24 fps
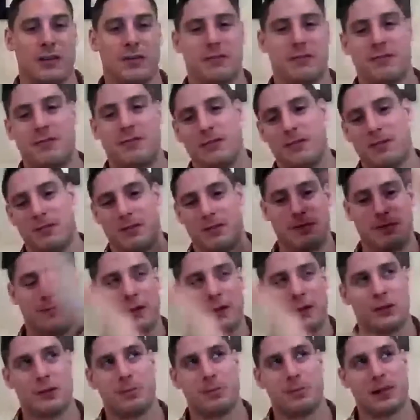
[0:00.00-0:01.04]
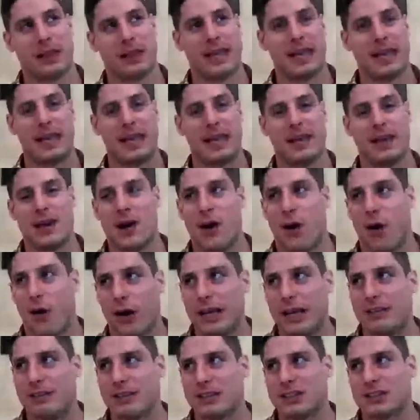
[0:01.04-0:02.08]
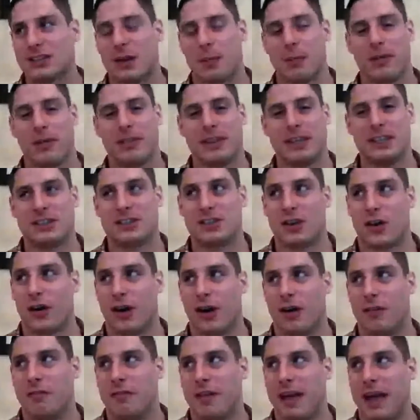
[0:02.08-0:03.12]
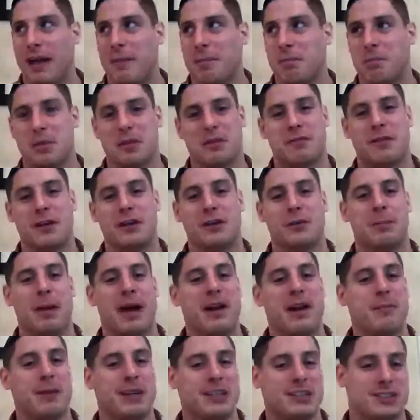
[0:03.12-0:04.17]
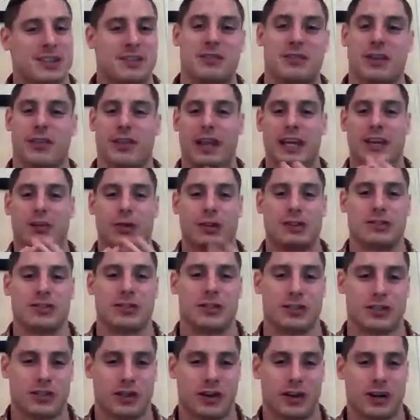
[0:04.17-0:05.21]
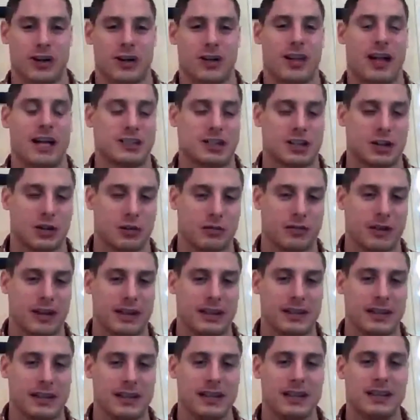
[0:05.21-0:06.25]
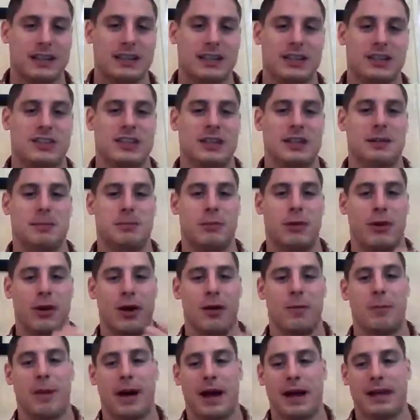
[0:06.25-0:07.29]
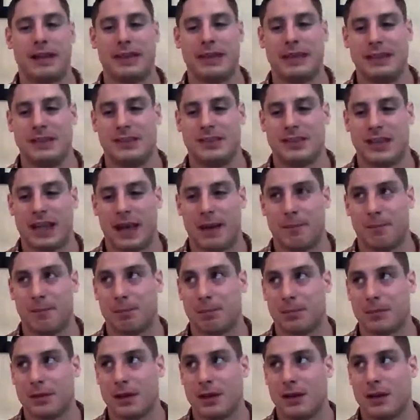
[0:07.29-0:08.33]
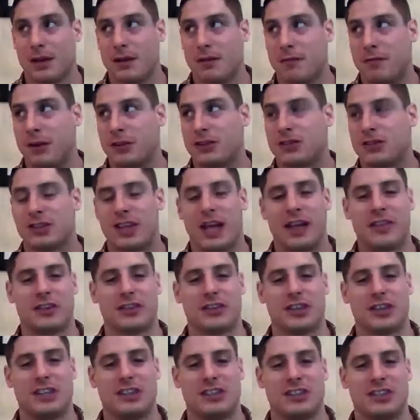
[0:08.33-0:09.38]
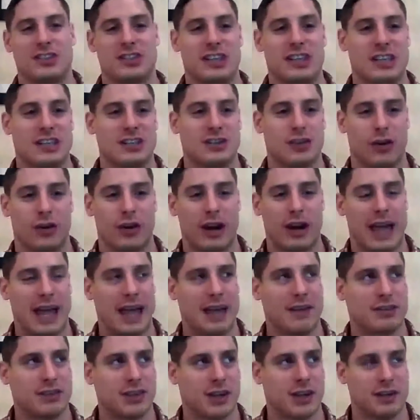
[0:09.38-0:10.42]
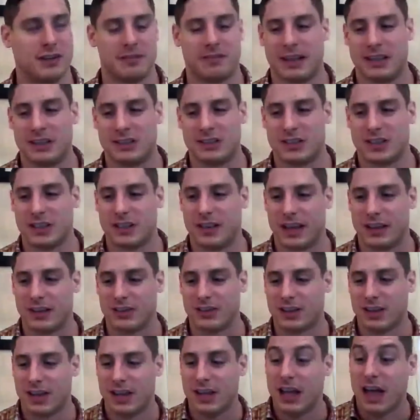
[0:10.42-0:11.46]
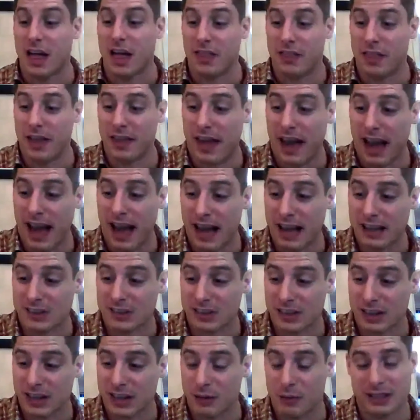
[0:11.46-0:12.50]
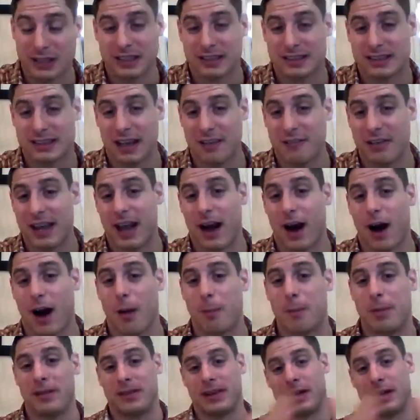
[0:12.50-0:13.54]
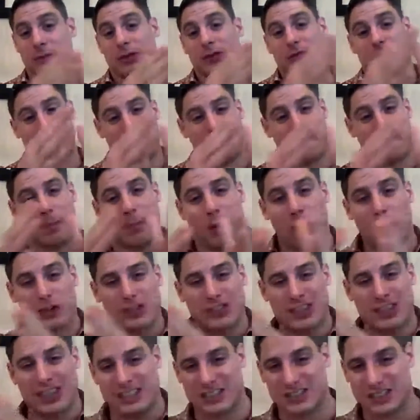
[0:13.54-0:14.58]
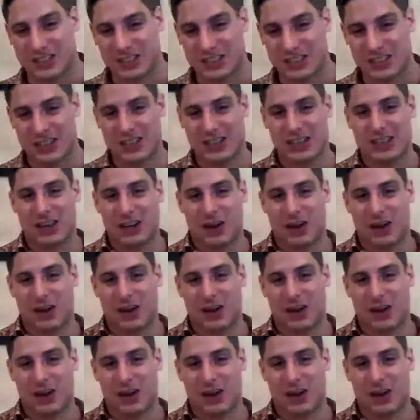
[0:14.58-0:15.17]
sort of food plate, or even some of these sort of food pyramids, if you like, which are the sort of classical thing you see put out by these food standards agencies or EFSA and things like this, then actually when you divvy it up in terms of the proportions